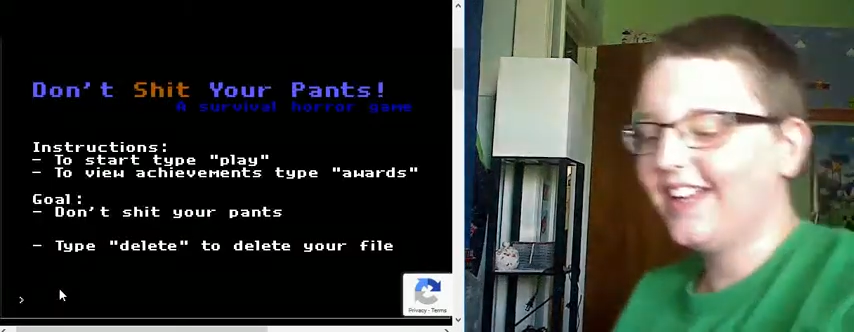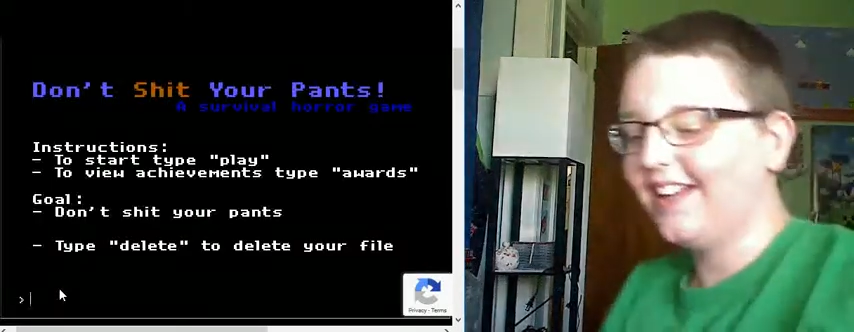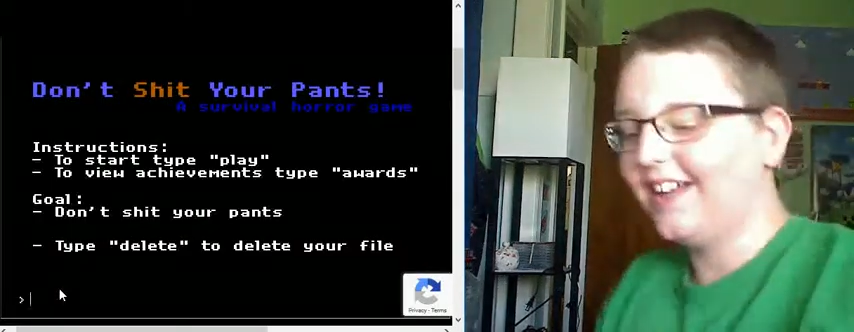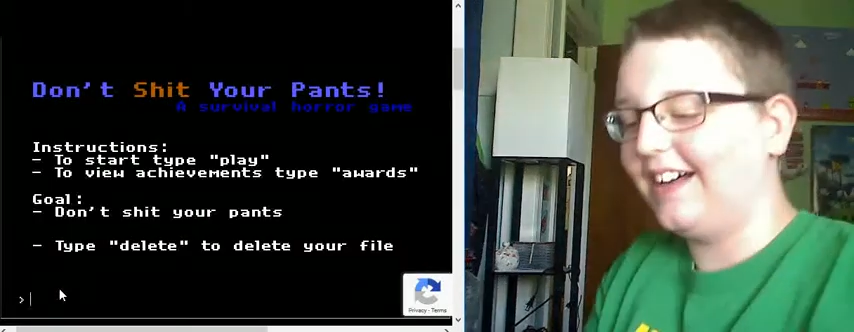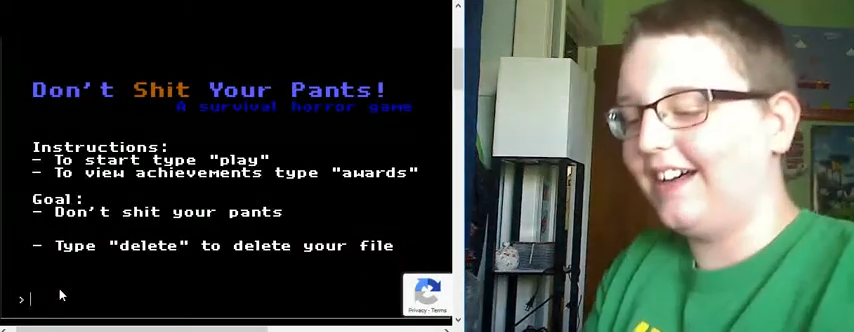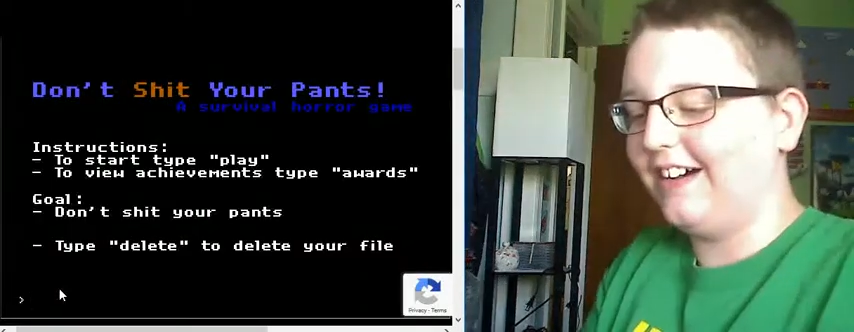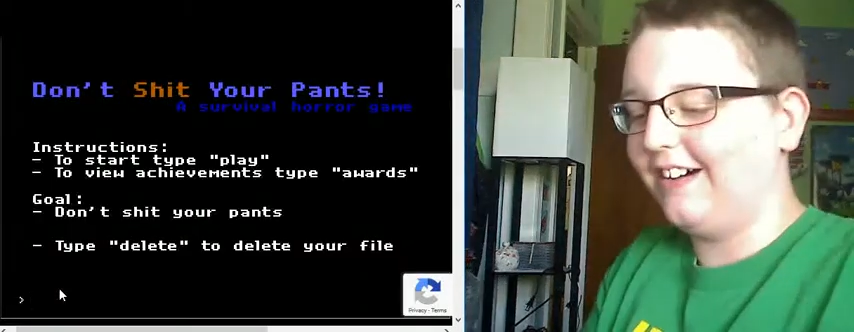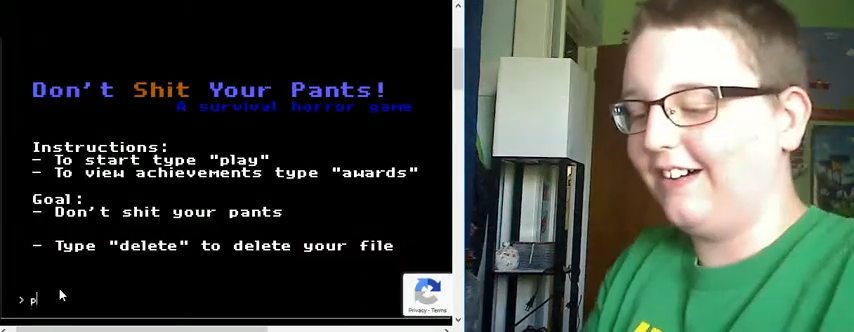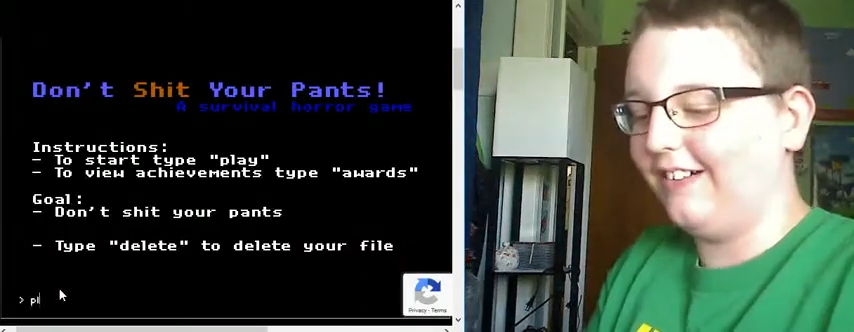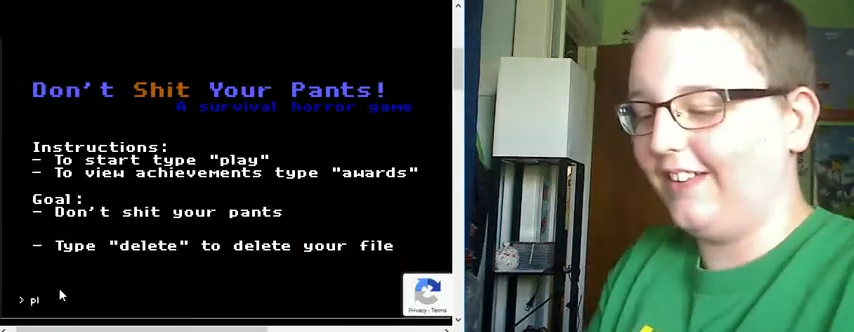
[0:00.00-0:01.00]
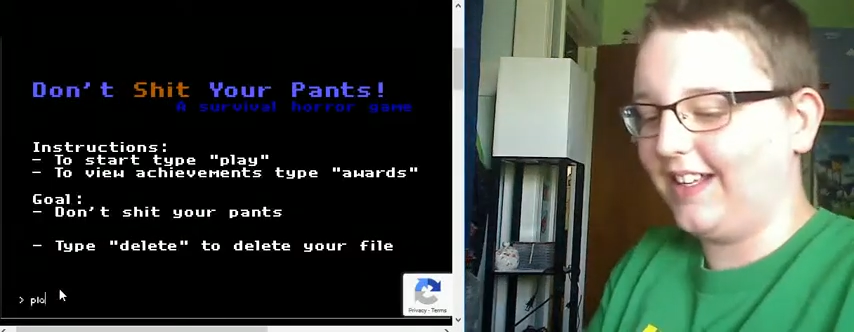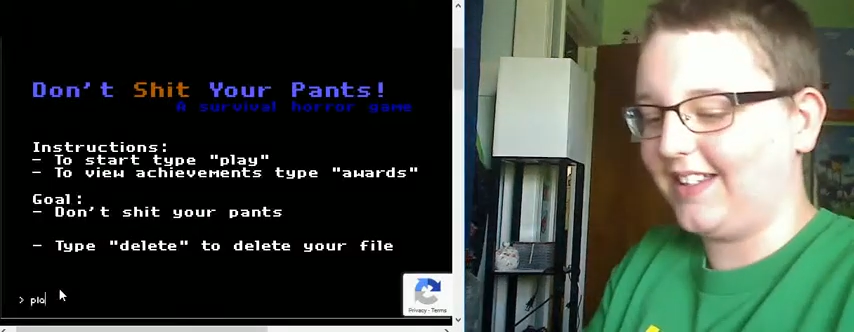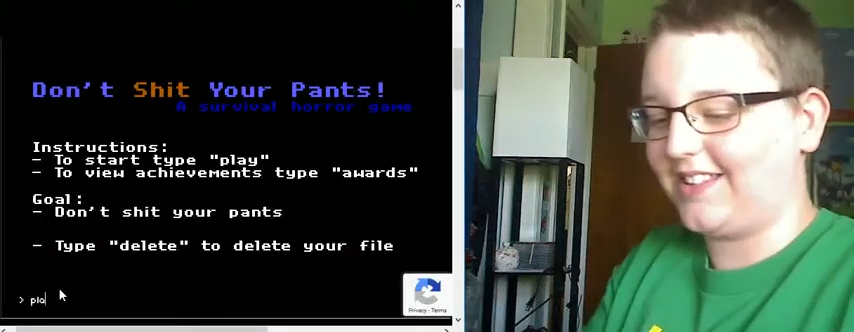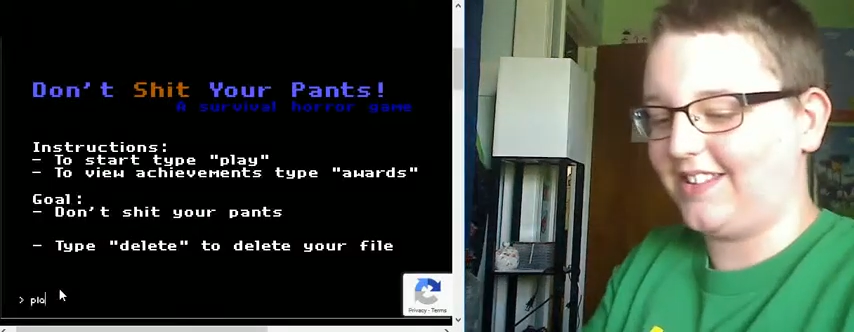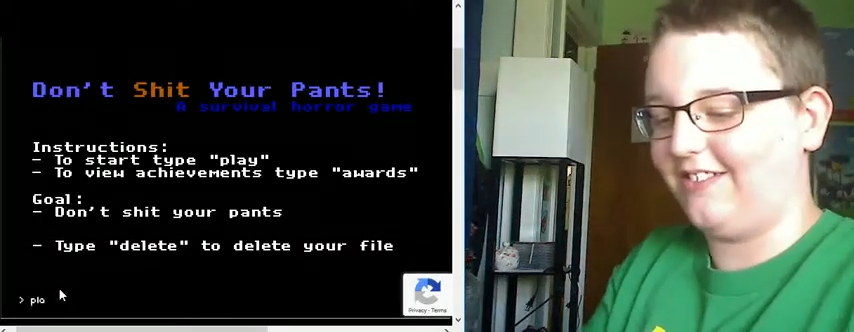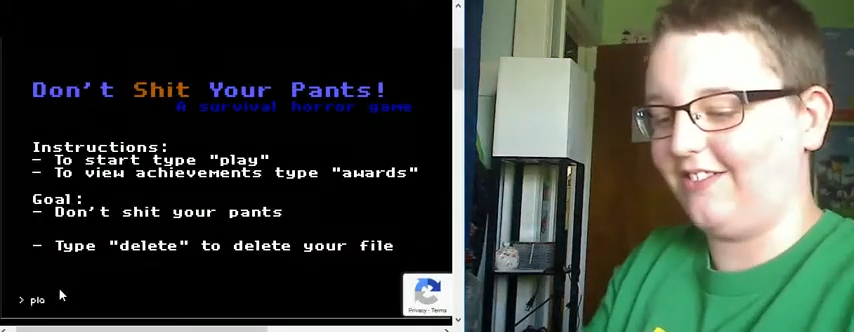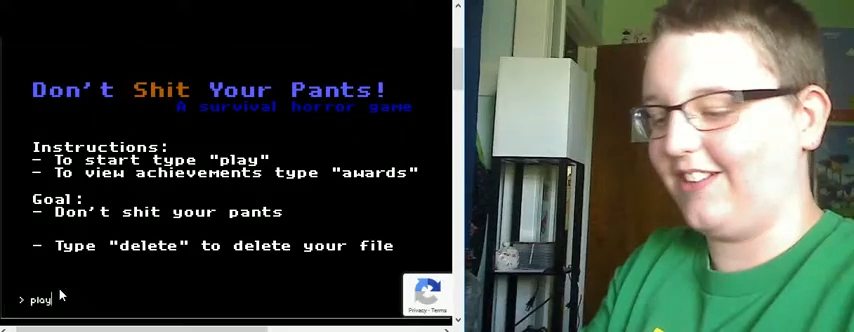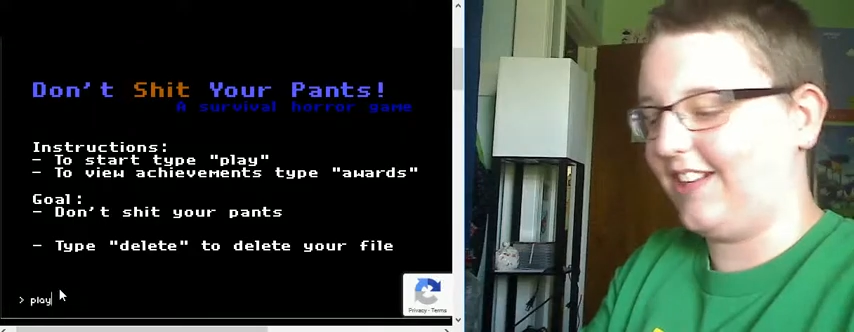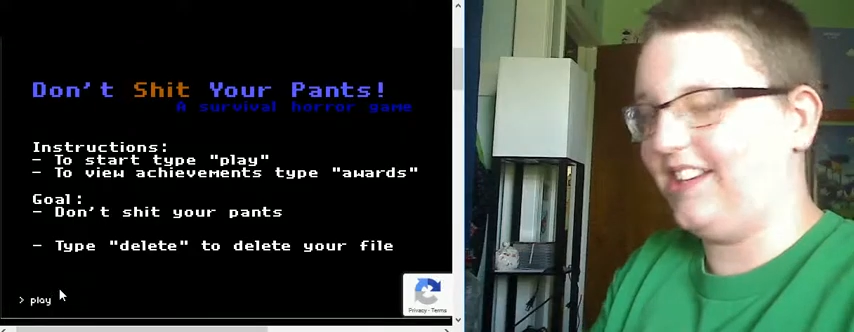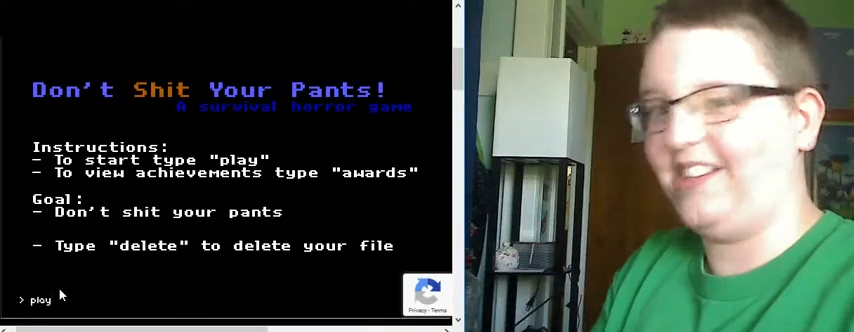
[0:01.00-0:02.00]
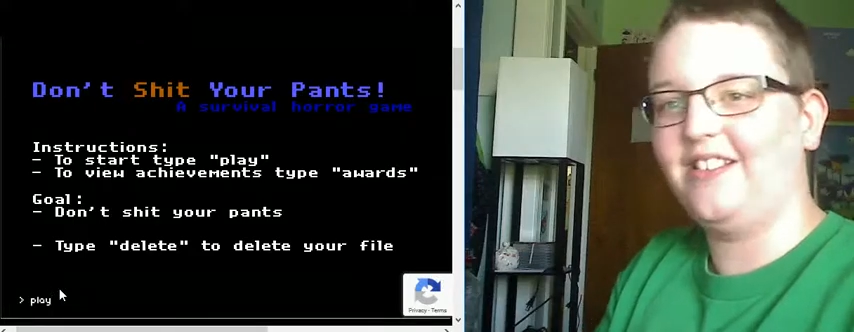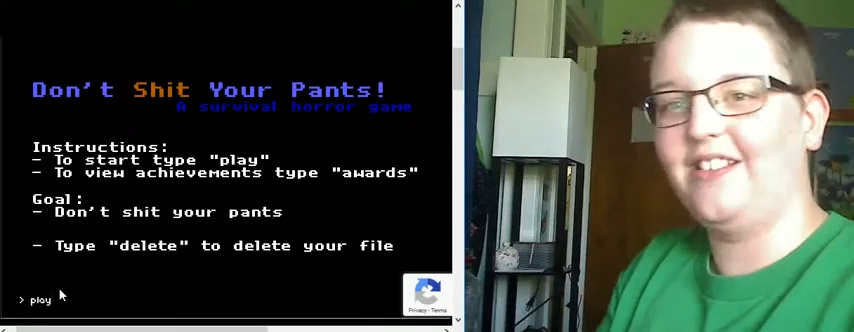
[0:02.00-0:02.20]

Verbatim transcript: oh, that's great.